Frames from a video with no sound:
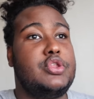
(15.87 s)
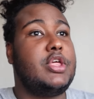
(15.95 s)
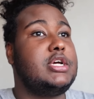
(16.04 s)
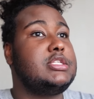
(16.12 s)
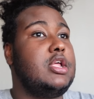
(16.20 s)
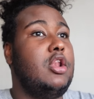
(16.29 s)

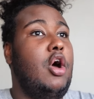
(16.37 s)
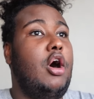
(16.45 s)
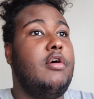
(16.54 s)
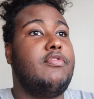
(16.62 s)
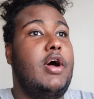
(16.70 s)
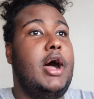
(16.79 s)
There's a lot
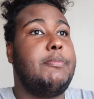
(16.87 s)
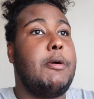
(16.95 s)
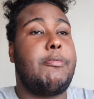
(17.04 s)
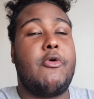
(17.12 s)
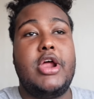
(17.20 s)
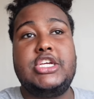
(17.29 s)
of
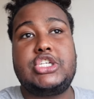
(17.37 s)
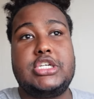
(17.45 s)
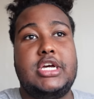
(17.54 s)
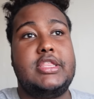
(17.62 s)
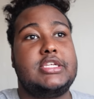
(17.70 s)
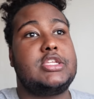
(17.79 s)

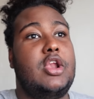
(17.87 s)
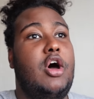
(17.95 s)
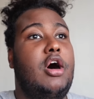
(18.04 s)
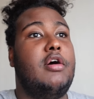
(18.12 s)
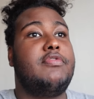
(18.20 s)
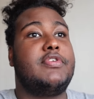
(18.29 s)
preparation, there's a
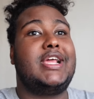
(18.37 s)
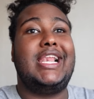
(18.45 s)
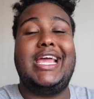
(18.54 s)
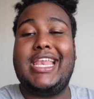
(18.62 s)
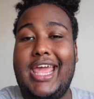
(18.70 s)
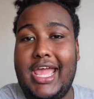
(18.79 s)
lot of
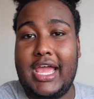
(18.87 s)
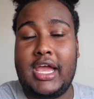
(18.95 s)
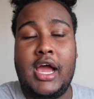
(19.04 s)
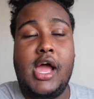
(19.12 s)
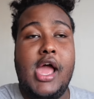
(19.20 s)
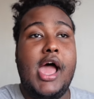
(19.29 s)

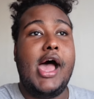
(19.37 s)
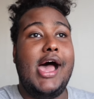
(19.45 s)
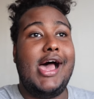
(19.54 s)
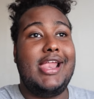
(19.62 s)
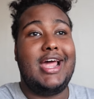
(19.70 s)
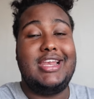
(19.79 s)
cleaning,
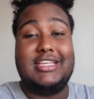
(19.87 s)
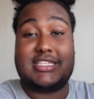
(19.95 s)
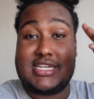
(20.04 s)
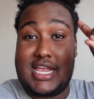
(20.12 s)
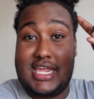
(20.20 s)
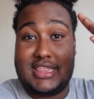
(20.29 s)
and I need
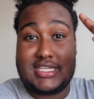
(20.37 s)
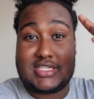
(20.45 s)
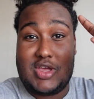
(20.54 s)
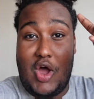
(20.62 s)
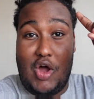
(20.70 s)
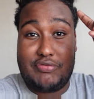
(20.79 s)
to clean
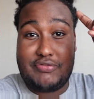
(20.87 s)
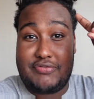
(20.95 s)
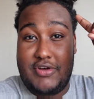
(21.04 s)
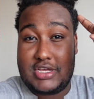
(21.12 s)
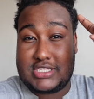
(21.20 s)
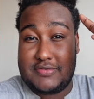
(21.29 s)
this off
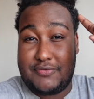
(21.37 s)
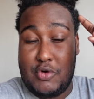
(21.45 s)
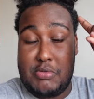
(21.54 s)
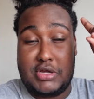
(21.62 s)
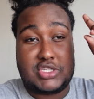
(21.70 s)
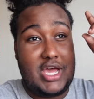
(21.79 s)
first and
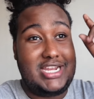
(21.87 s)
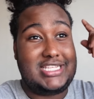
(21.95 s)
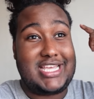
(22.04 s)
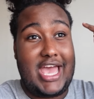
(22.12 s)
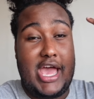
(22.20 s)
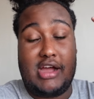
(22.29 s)
foremost. So I need
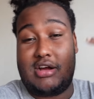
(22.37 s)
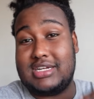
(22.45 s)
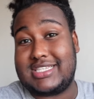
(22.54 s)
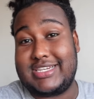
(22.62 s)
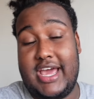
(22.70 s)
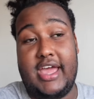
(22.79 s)
to get a
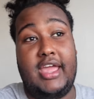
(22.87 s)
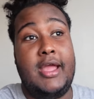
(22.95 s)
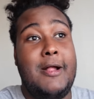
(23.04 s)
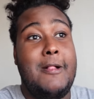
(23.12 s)
haircut today,